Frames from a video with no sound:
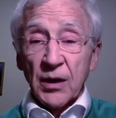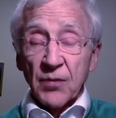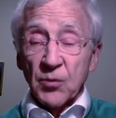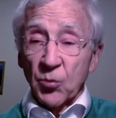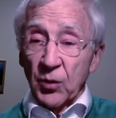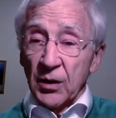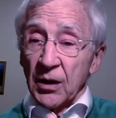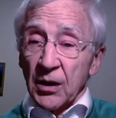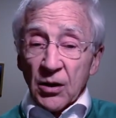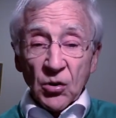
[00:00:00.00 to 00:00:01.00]
after week.
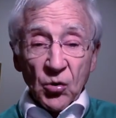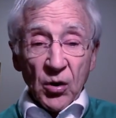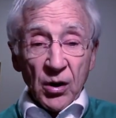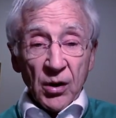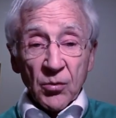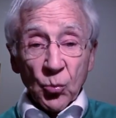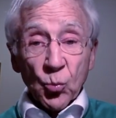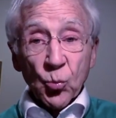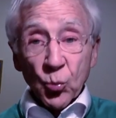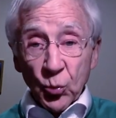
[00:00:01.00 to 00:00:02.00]
You're all
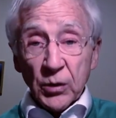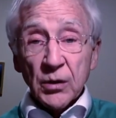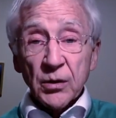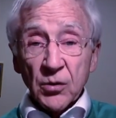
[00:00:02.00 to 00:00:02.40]
really